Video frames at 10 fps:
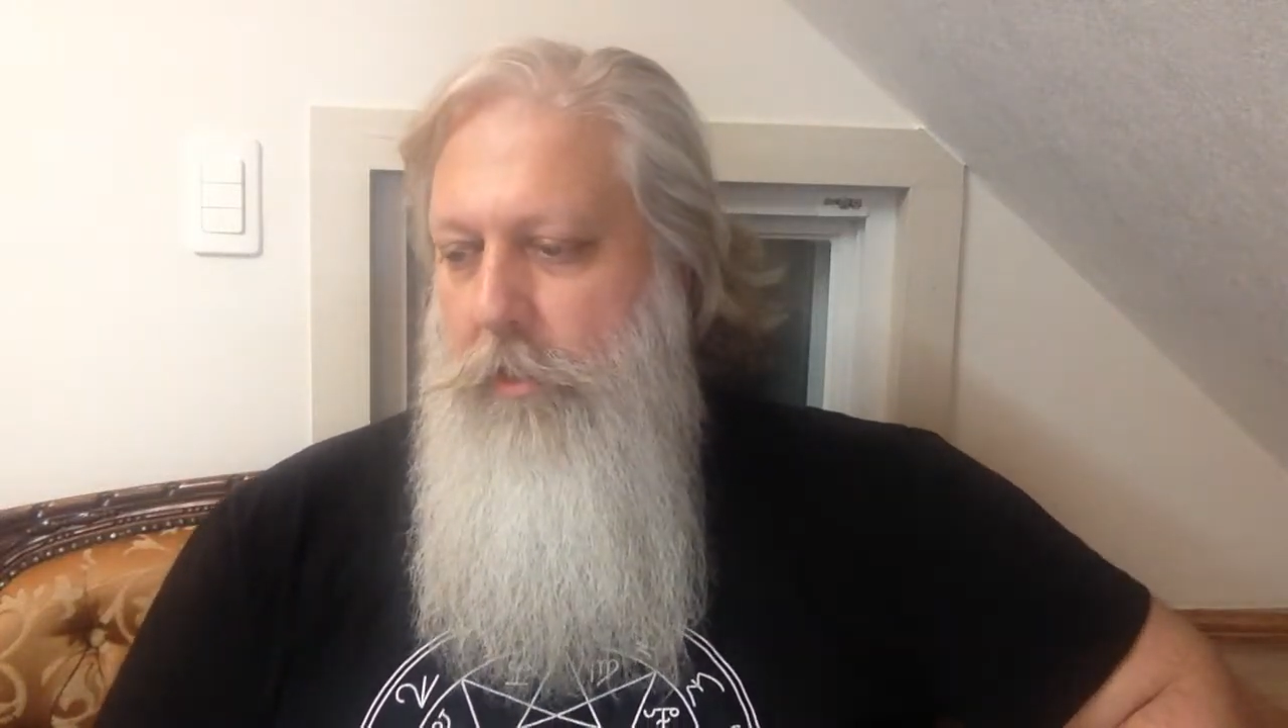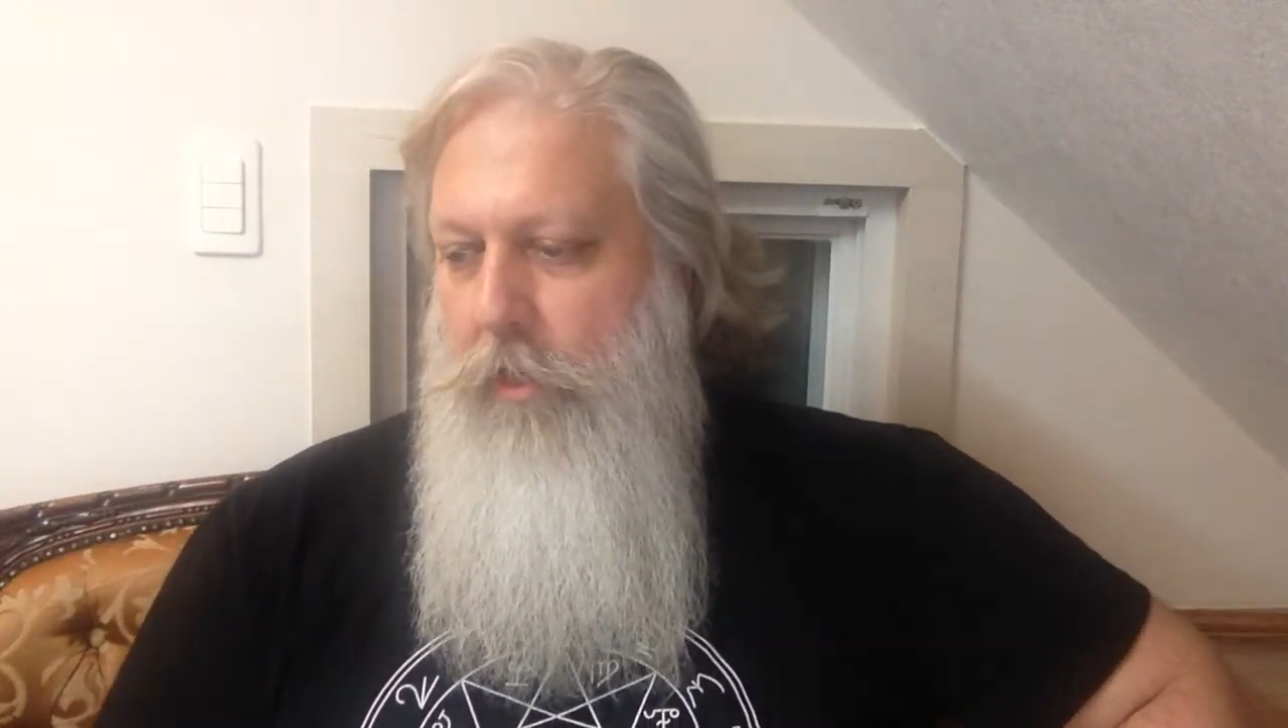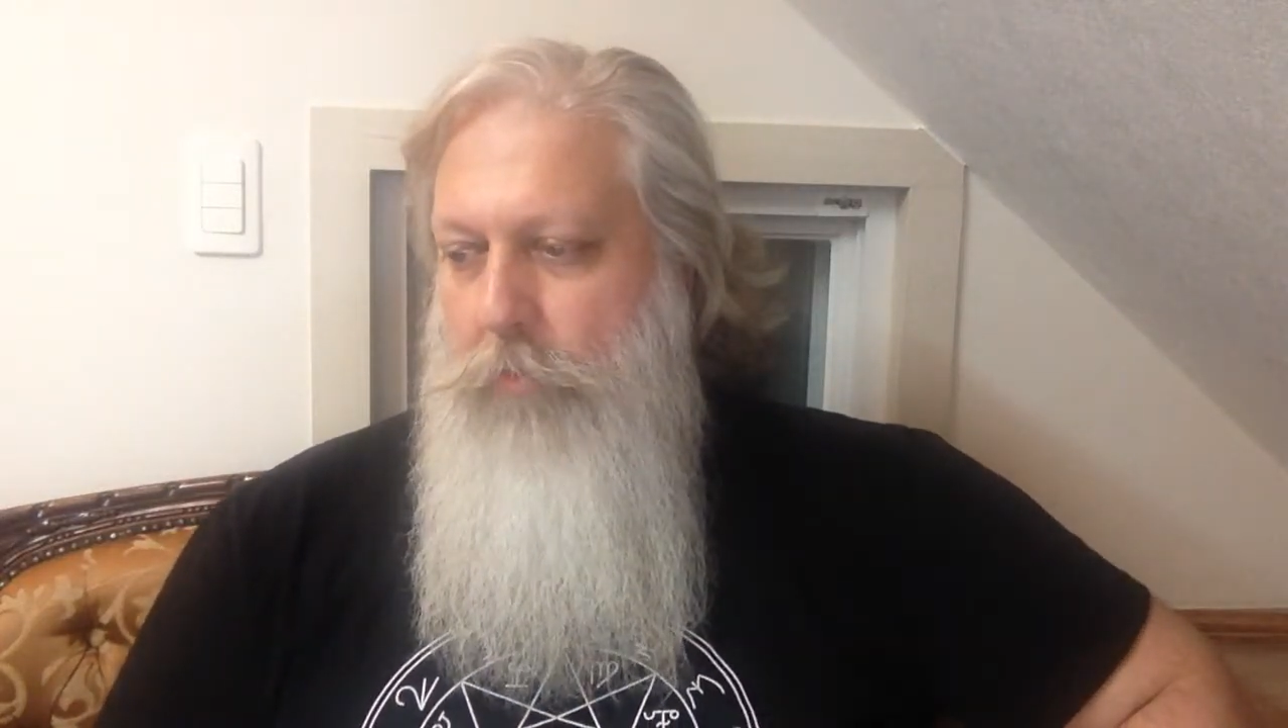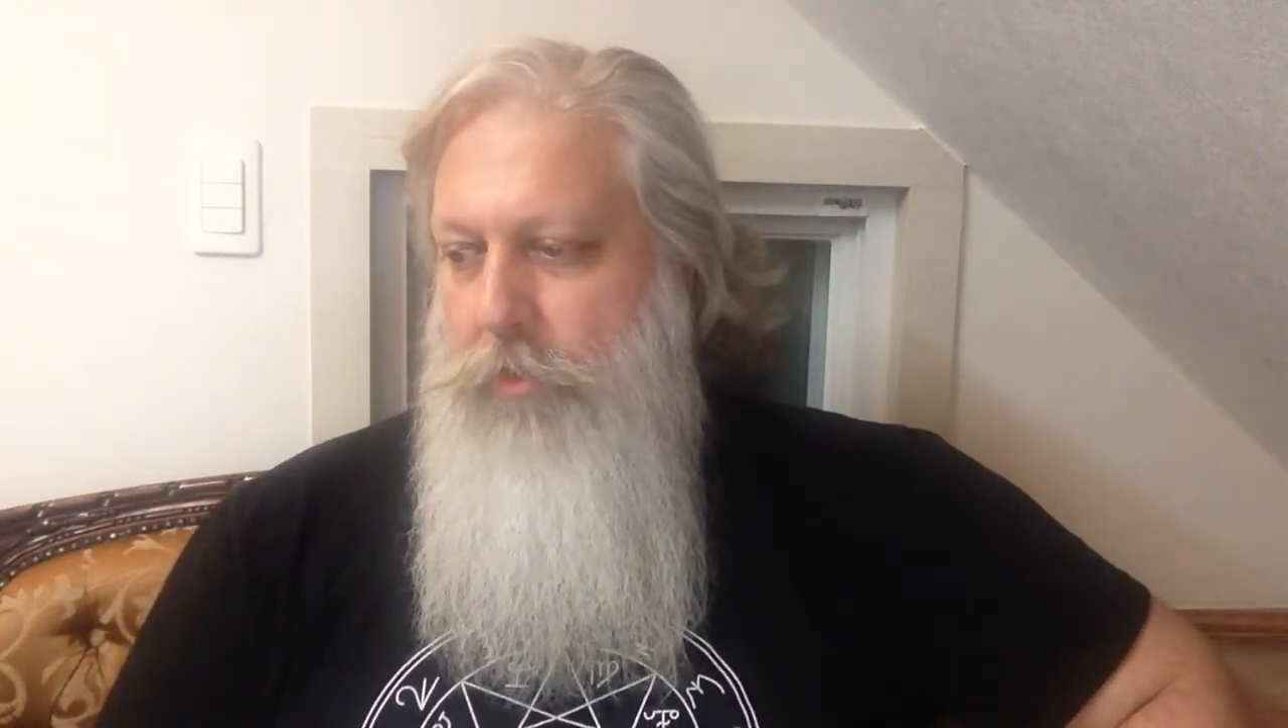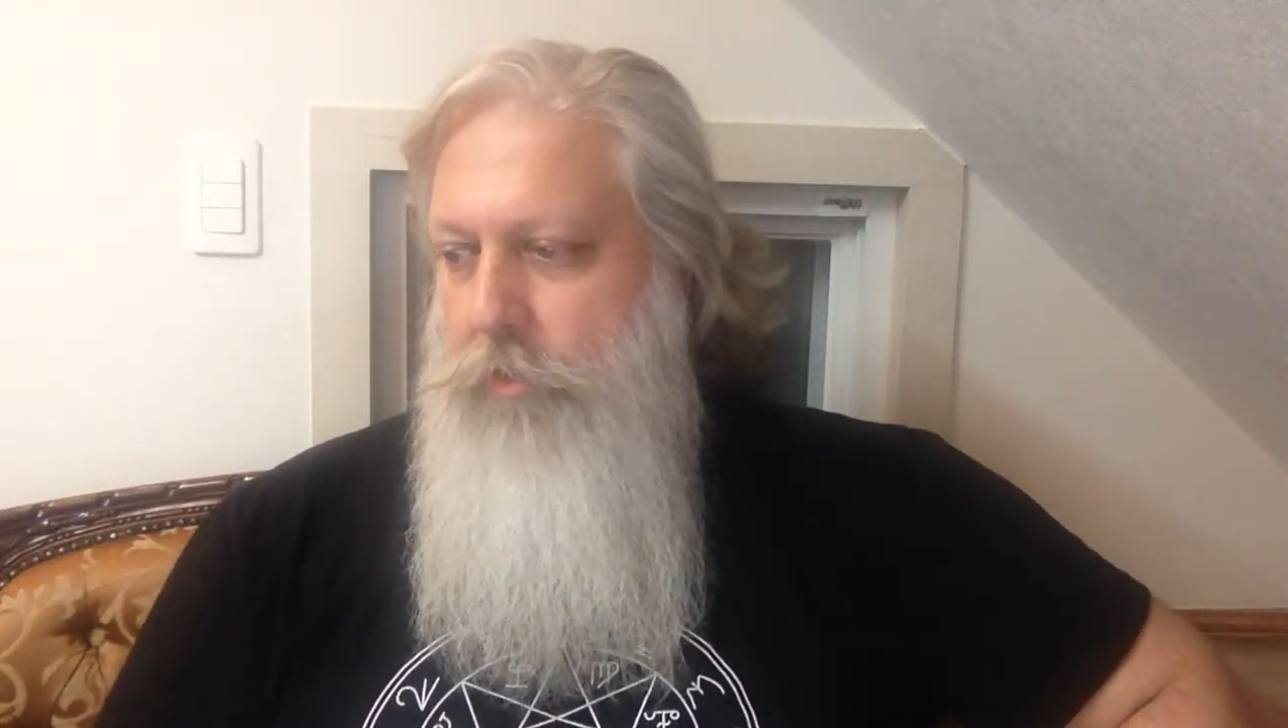
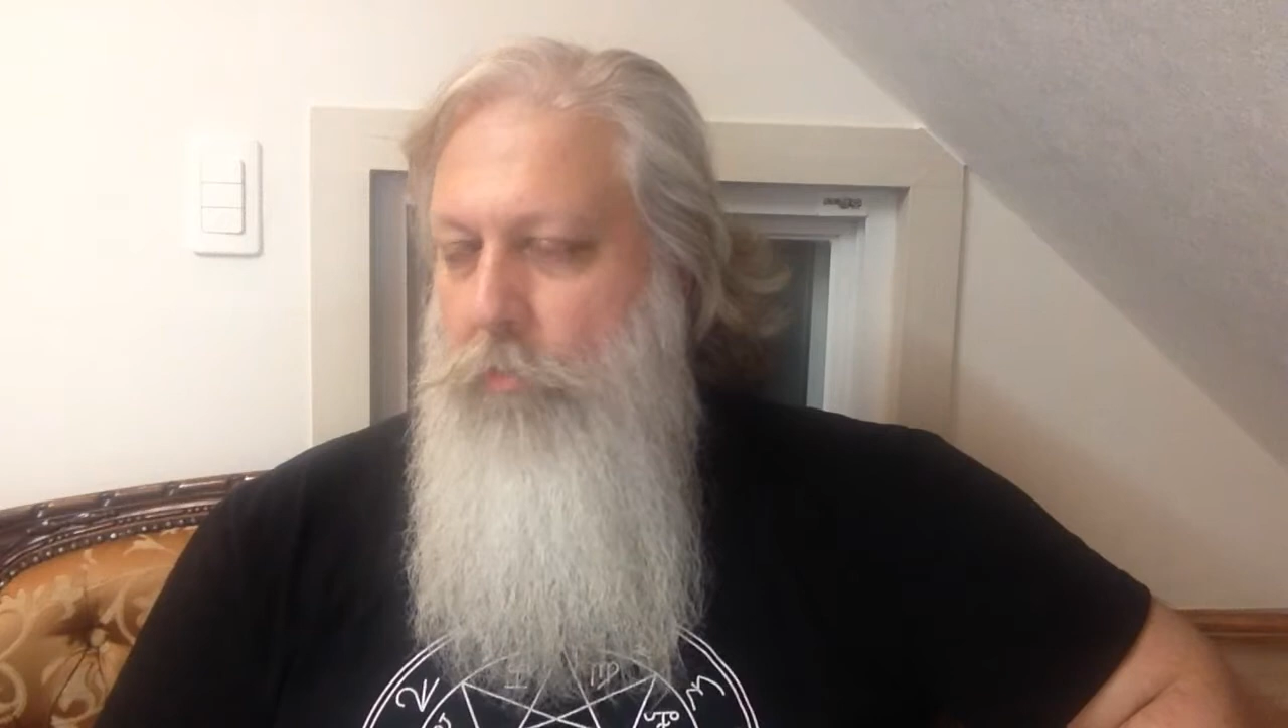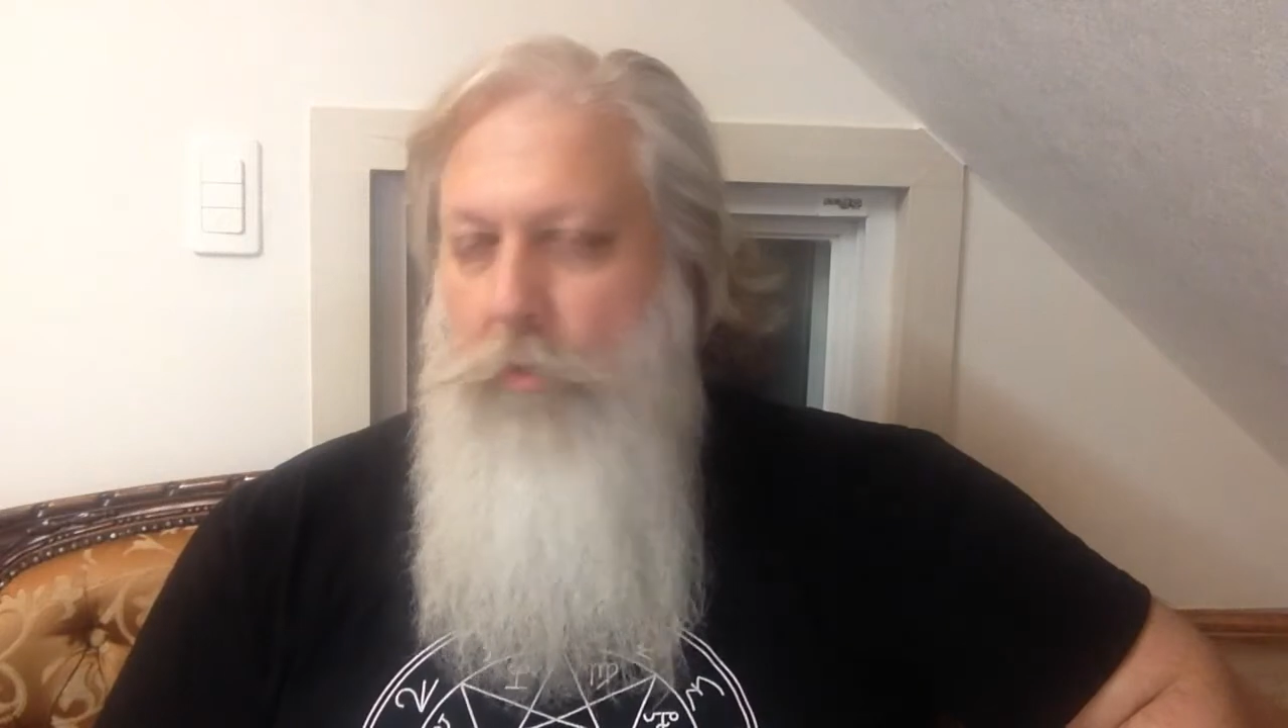almost don't